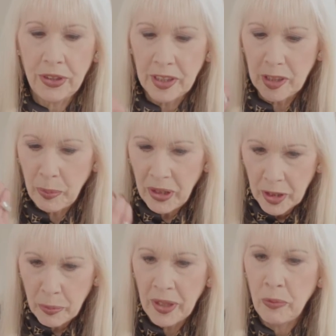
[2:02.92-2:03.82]
triggers the part
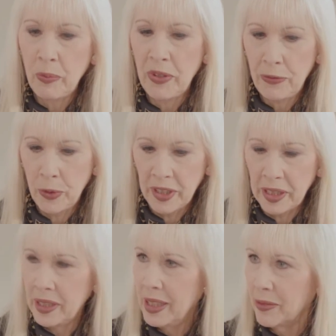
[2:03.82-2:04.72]
of the brain when we're
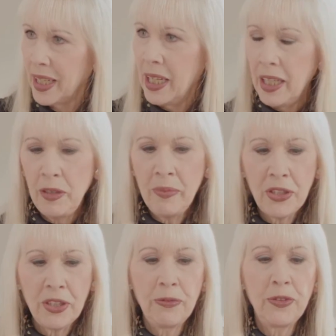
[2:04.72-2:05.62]
falling in love.
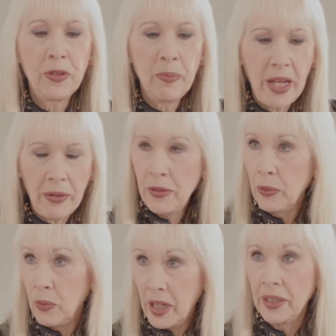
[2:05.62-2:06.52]
Imagine if you'd met the
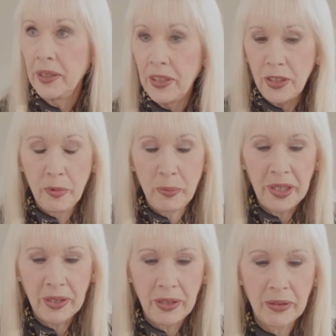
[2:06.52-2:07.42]
one, the human
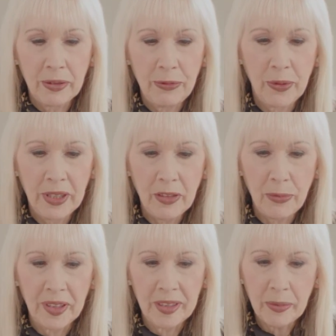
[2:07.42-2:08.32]
being that you're going to fall in love
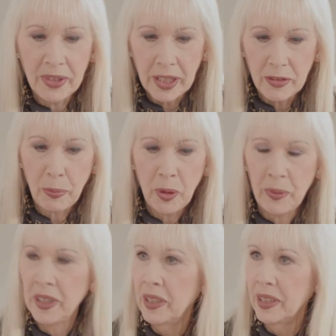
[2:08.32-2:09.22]
with, and somebody keeps
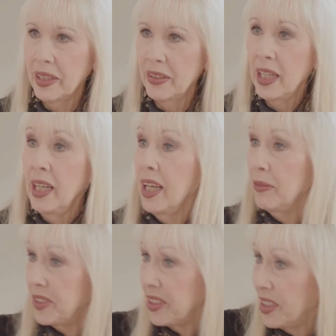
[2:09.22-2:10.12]
popping in and going,
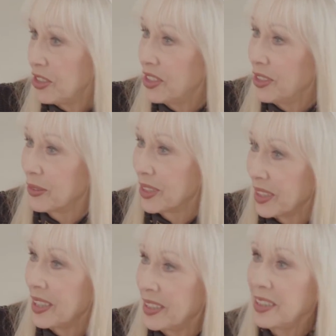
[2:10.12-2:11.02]
have you seen their shoes?
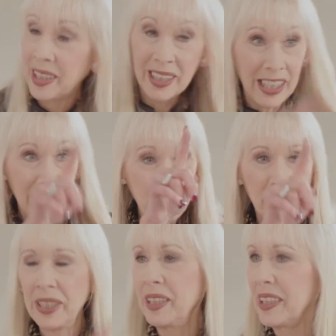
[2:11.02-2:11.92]
Aren't they nice? Their hair's
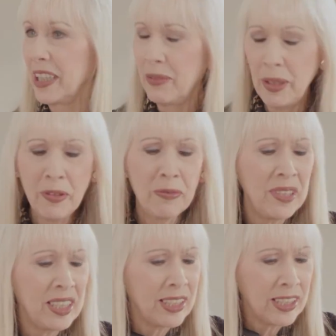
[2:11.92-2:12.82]
pretty, isn't it? I mean, it would
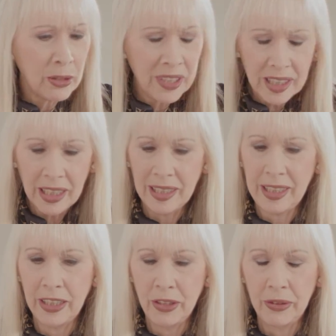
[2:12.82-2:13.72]
be so
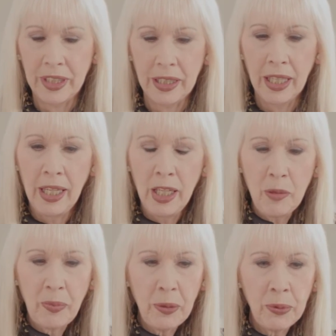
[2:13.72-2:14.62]
intensely annoying.
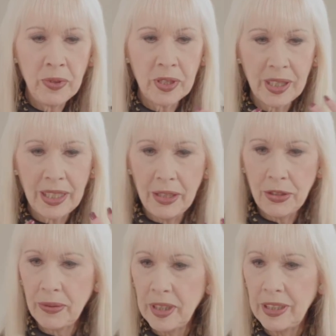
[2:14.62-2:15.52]
People want to get
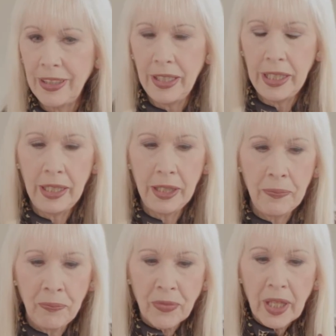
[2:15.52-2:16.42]
into a slightly
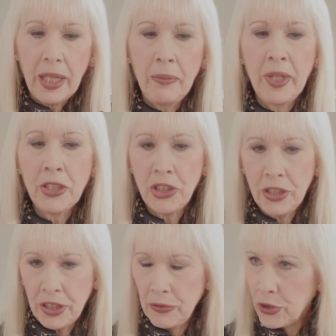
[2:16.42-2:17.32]
imaginative,